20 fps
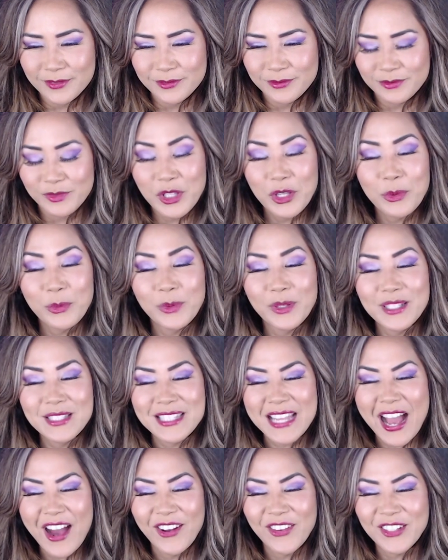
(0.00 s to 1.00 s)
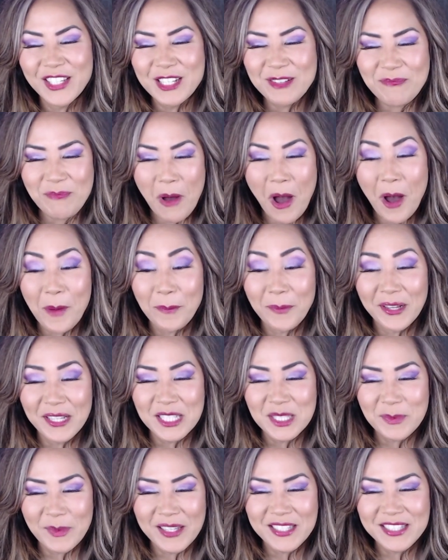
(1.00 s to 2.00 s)
You were doubting Popeye
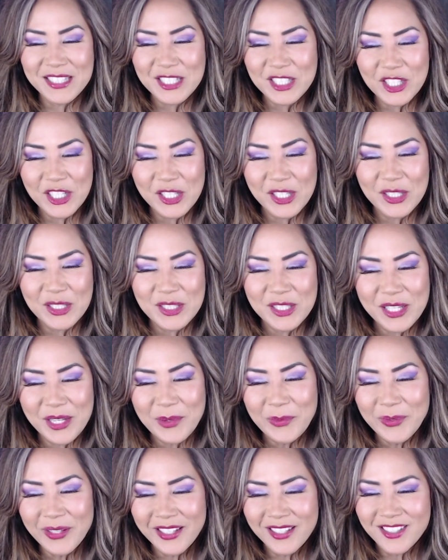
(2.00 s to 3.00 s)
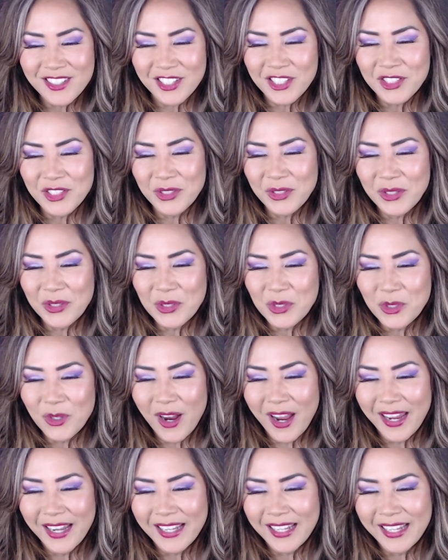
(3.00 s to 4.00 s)
spicy chicken sandwich until you
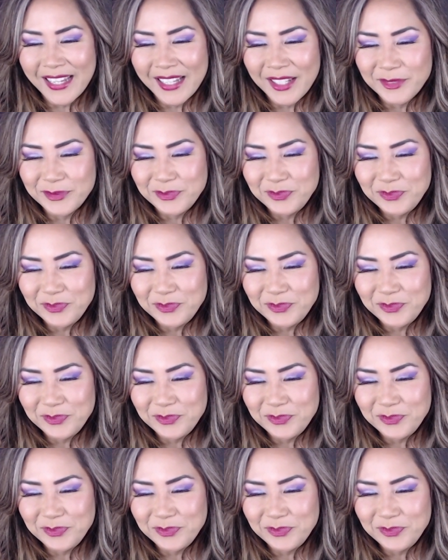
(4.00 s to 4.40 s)
tried it,